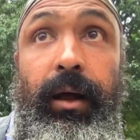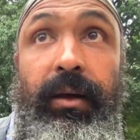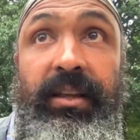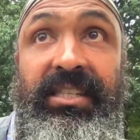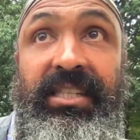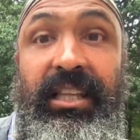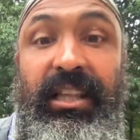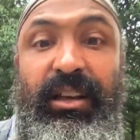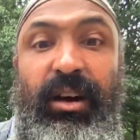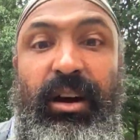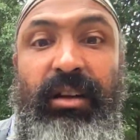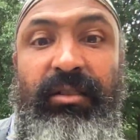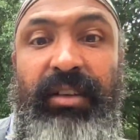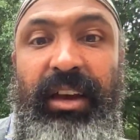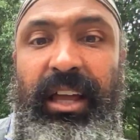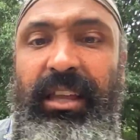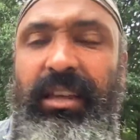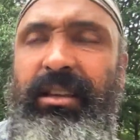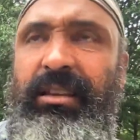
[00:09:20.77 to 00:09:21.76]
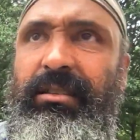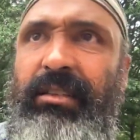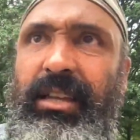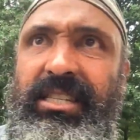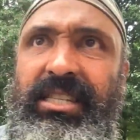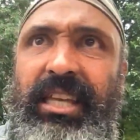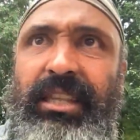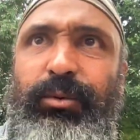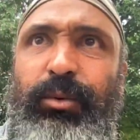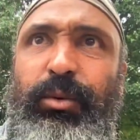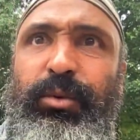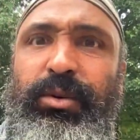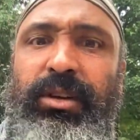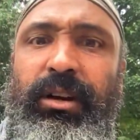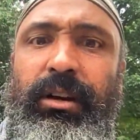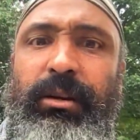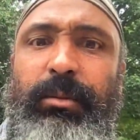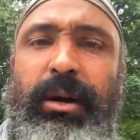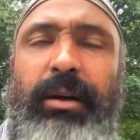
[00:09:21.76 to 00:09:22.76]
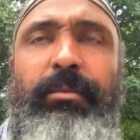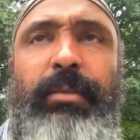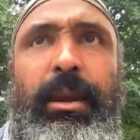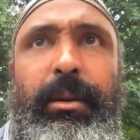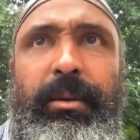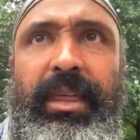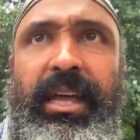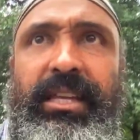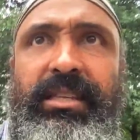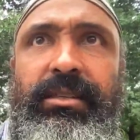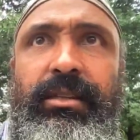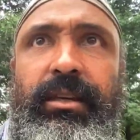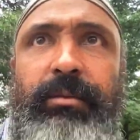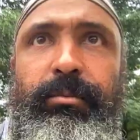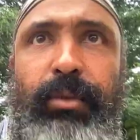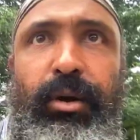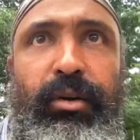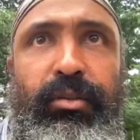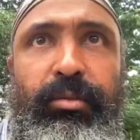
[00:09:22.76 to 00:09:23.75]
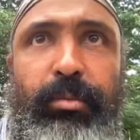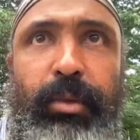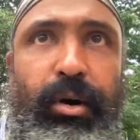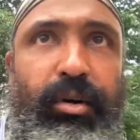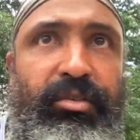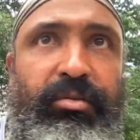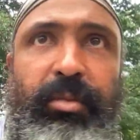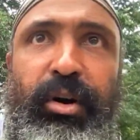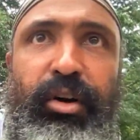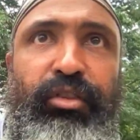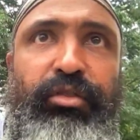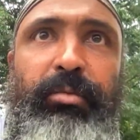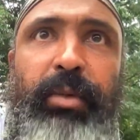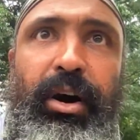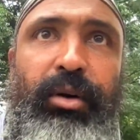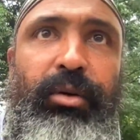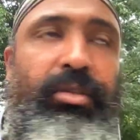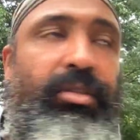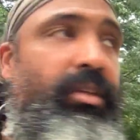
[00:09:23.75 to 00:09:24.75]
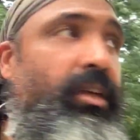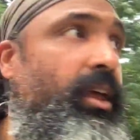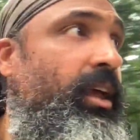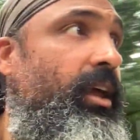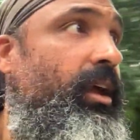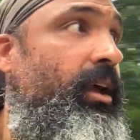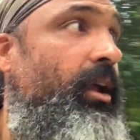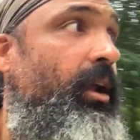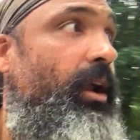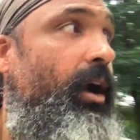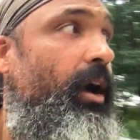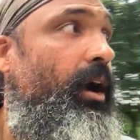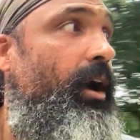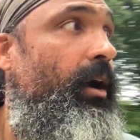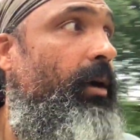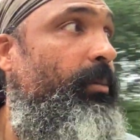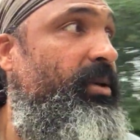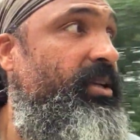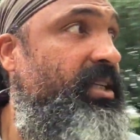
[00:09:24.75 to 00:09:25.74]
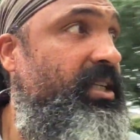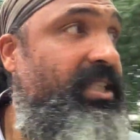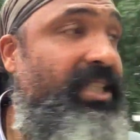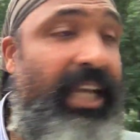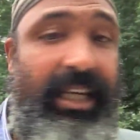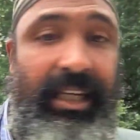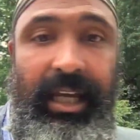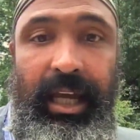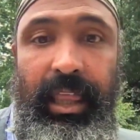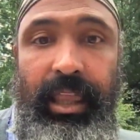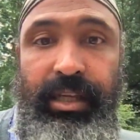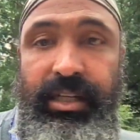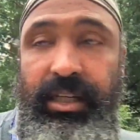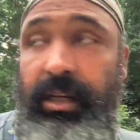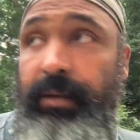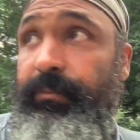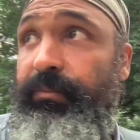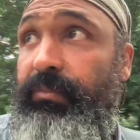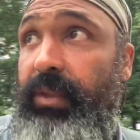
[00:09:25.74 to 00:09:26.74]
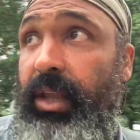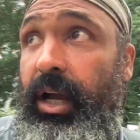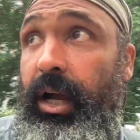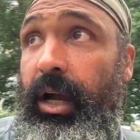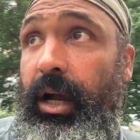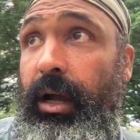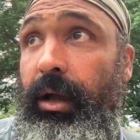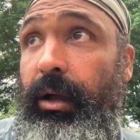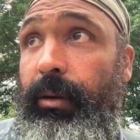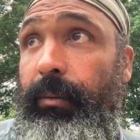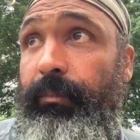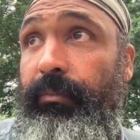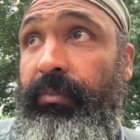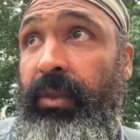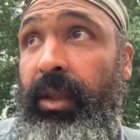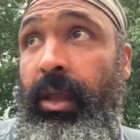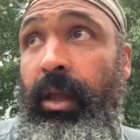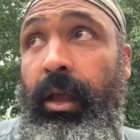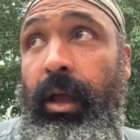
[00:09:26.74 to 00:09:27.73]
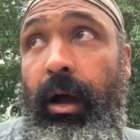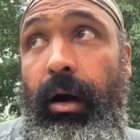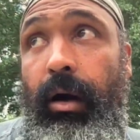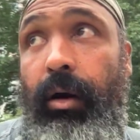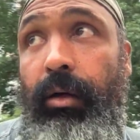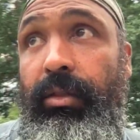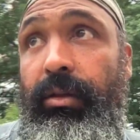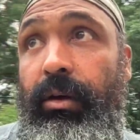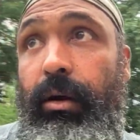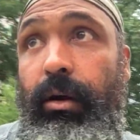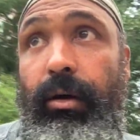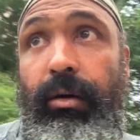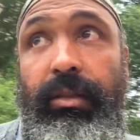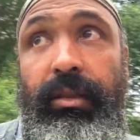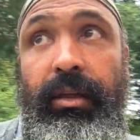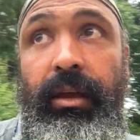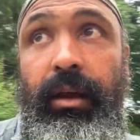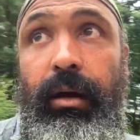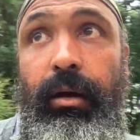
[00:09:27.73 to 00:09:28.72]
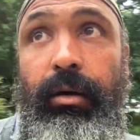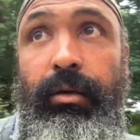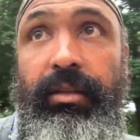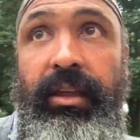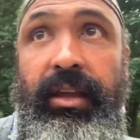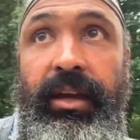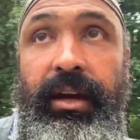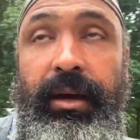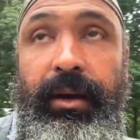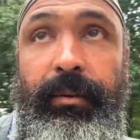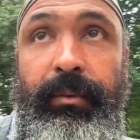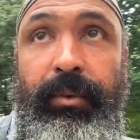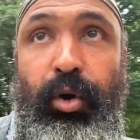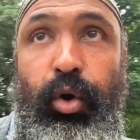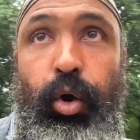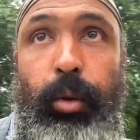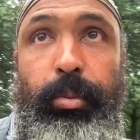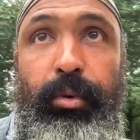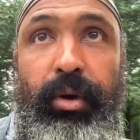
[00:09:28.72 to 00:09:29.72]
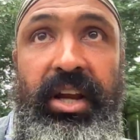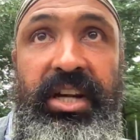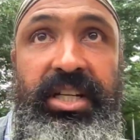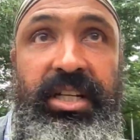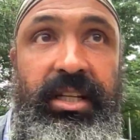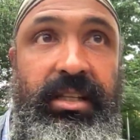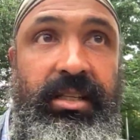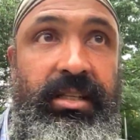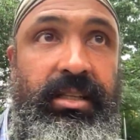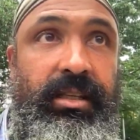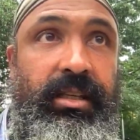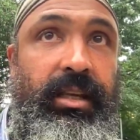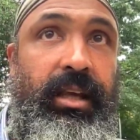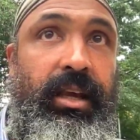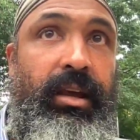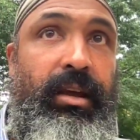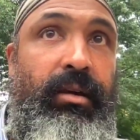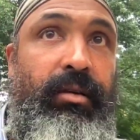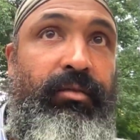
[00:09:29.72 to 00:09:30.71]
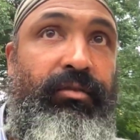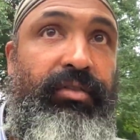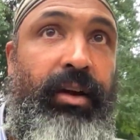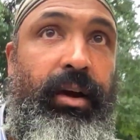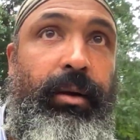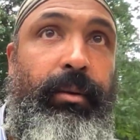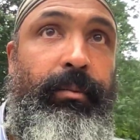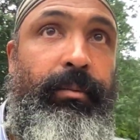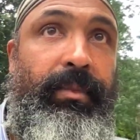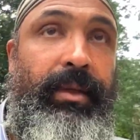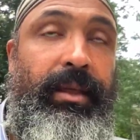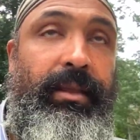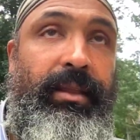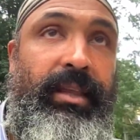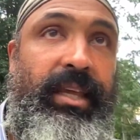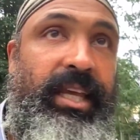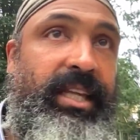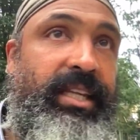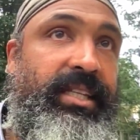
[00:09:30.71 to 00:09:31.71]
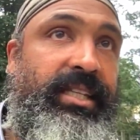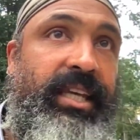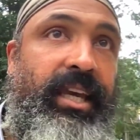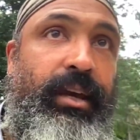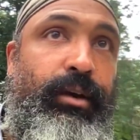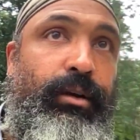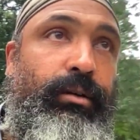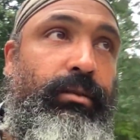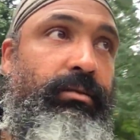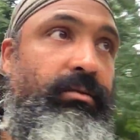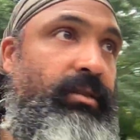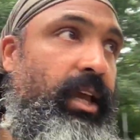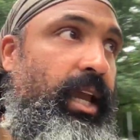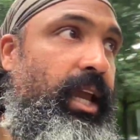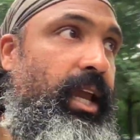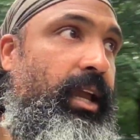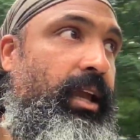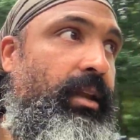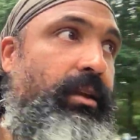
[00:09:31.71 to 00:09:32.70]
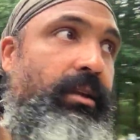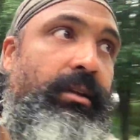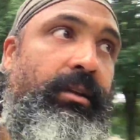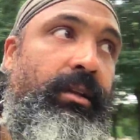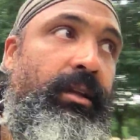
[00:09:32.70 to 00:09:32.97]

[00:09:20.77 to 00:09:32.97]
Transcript: Silicon Valley, is that the one we're talking about? Maybe that's it. Both. But just technology. All the corporations, from Intel and